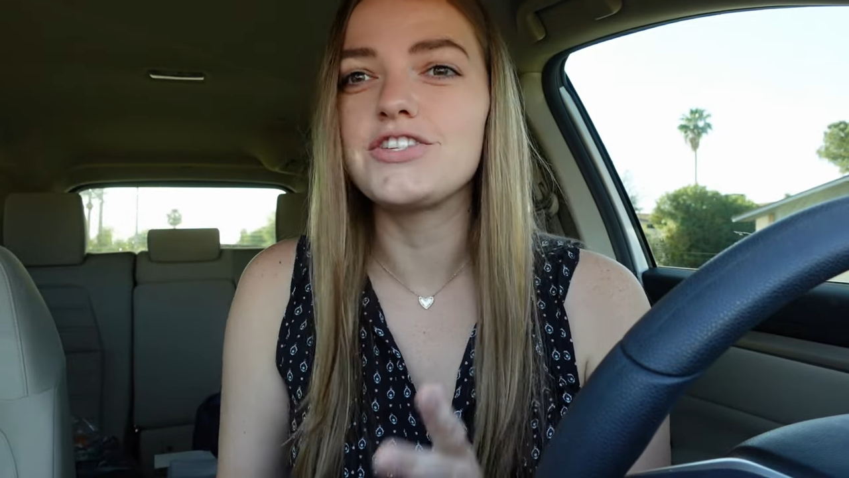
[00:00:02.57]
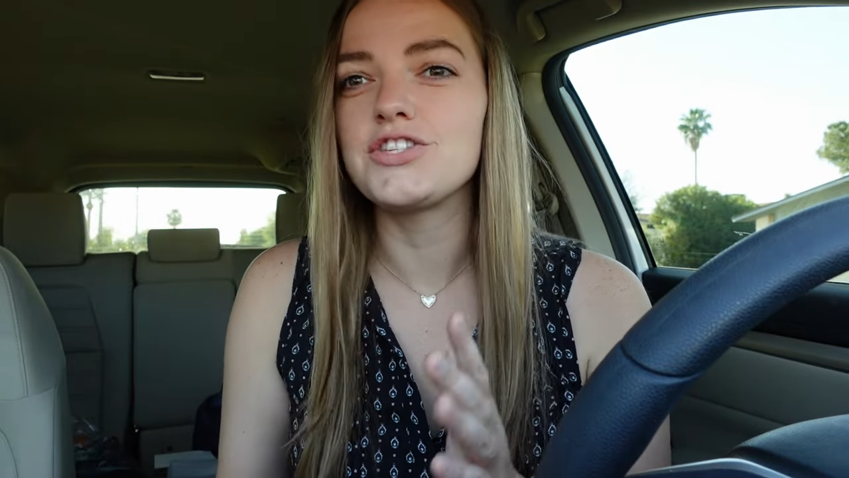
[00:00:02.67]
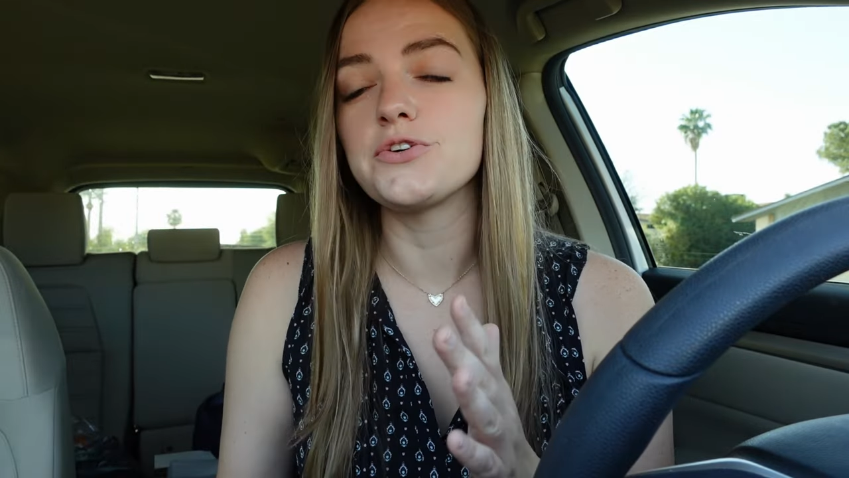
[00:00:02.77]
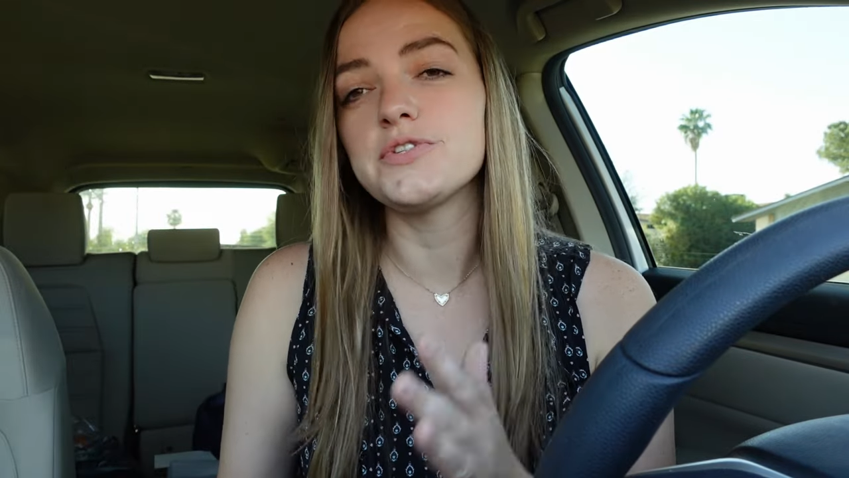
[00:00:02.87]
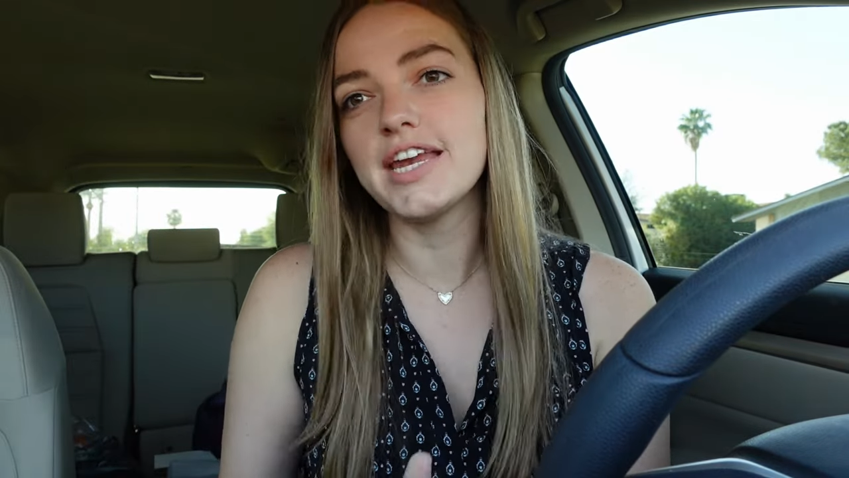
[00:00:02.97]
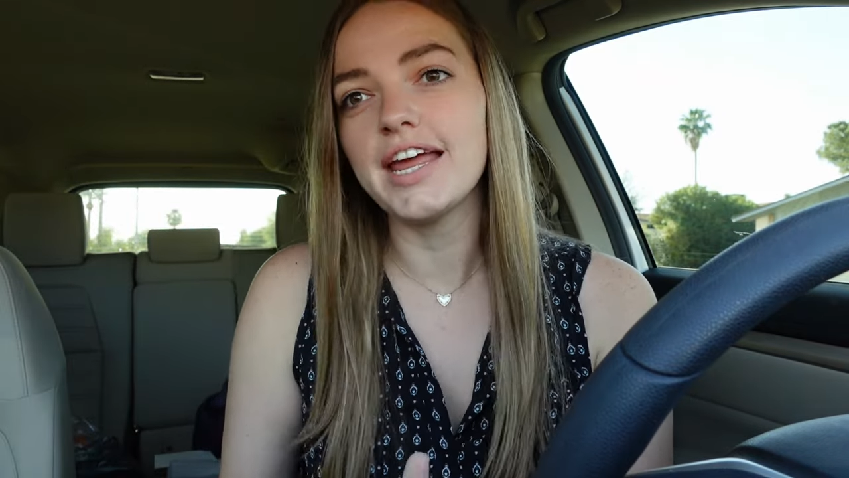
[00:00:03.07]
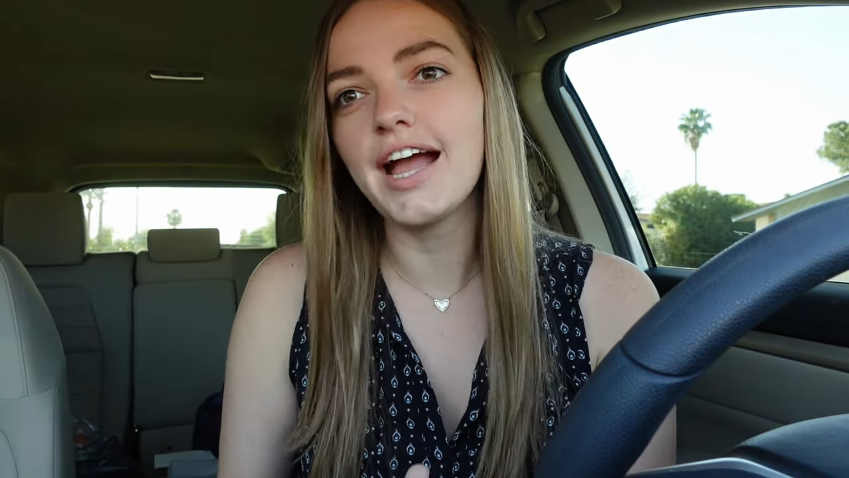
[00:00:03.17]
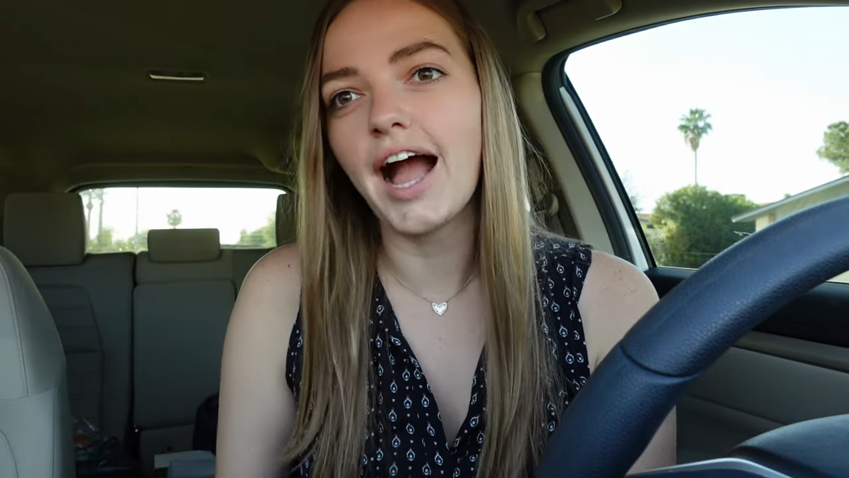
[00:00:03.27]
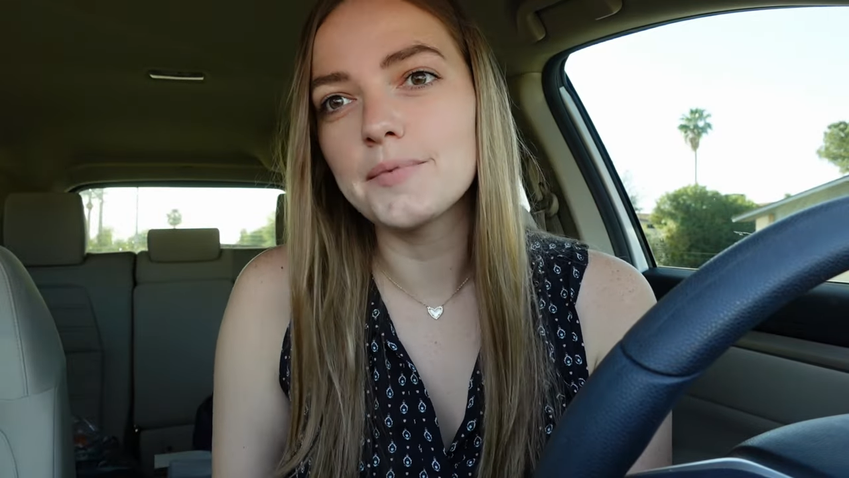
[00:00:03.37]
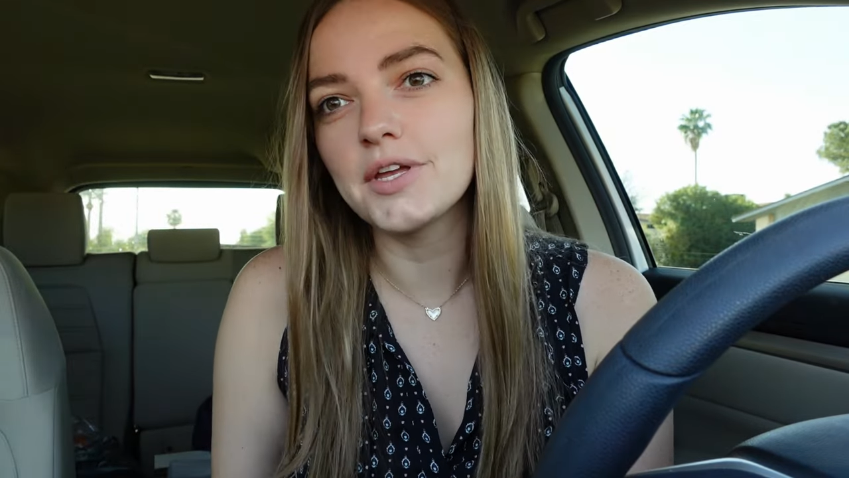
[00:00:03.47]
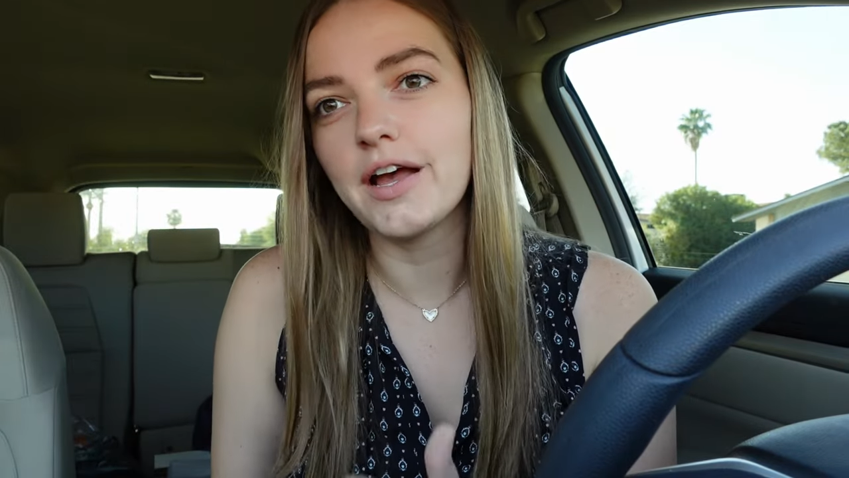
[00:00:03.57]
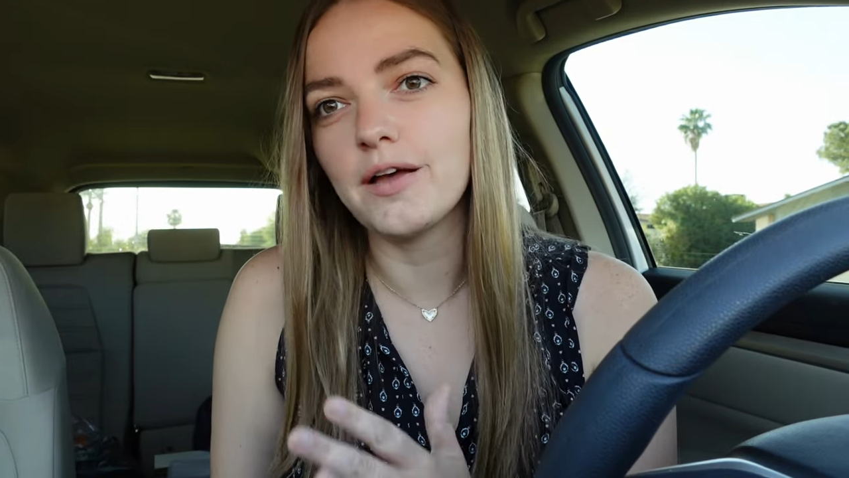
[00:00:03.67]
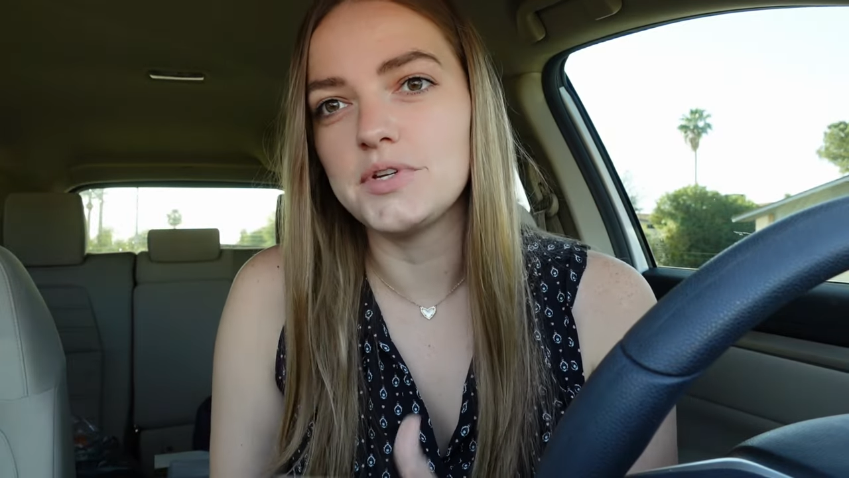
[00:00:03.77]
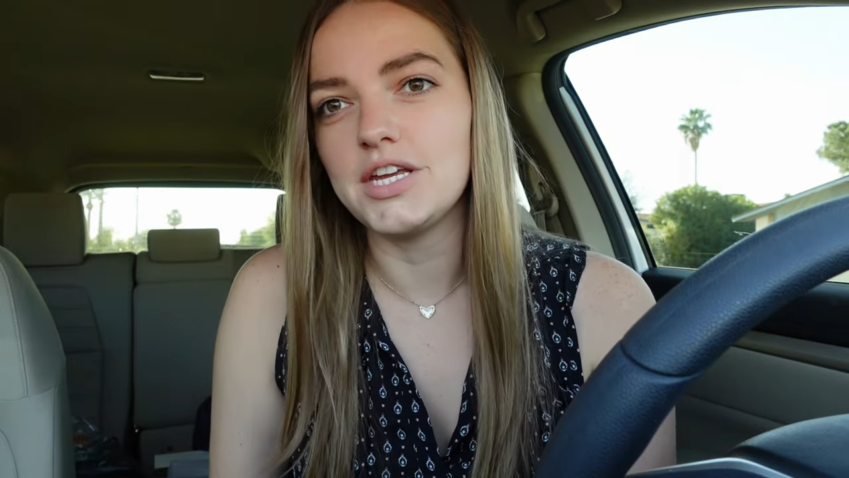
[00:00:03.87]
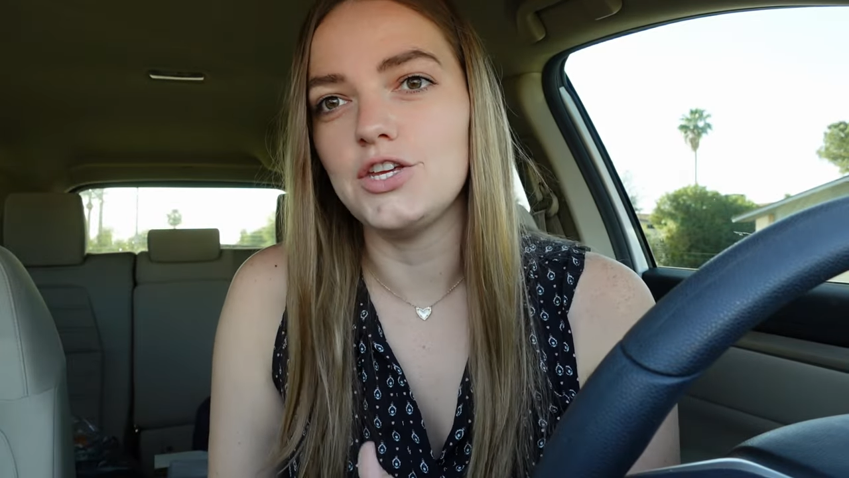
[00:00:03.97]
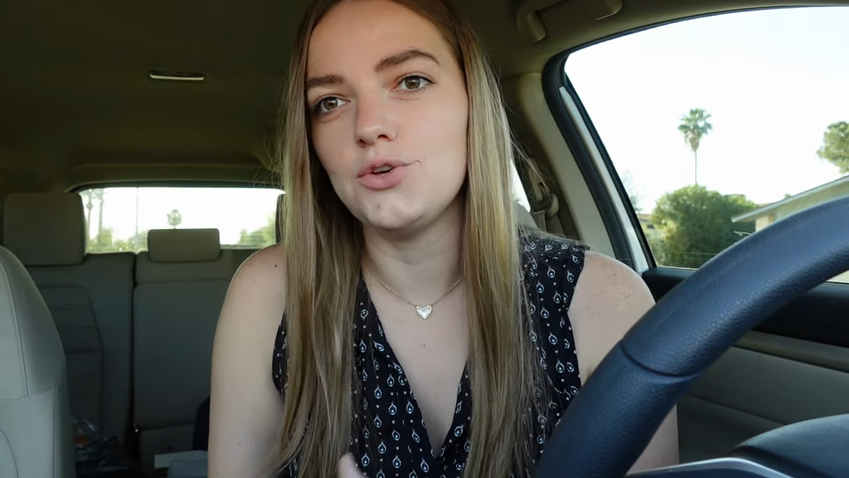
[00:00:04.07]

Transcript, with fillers: So today I'm going to update